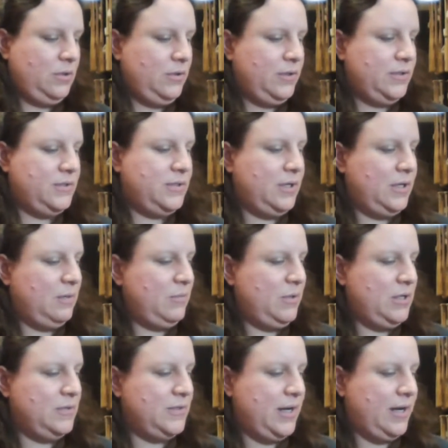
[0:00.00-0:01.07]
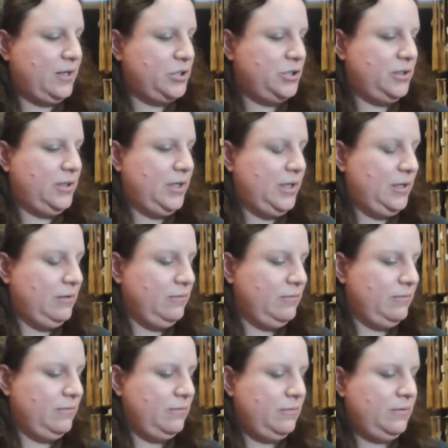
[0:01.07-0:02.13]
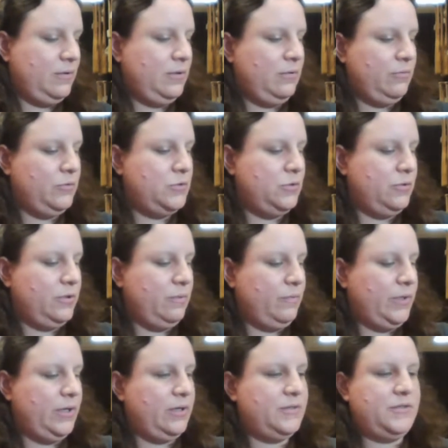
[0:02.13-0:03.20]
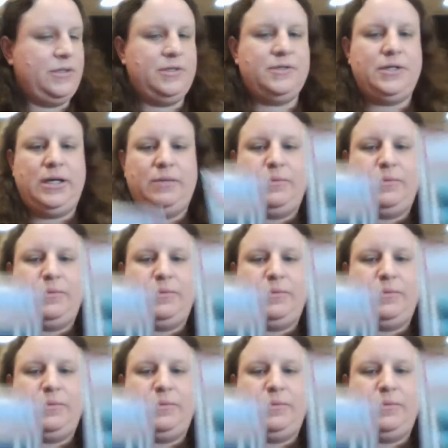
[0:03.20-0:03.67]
This time he's actually, we'll do a comparison, a side